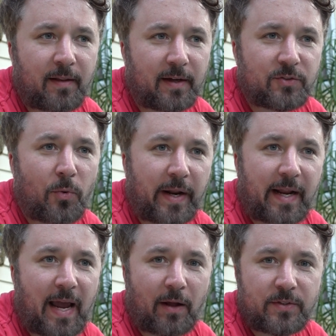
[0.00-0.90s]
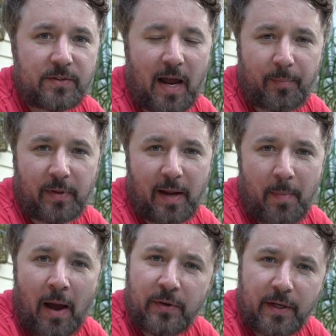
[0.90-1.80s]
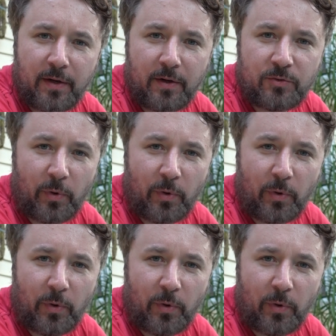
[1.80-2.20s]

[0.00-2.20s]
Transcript: like a 28-ounce Hyperlight Mountain Gear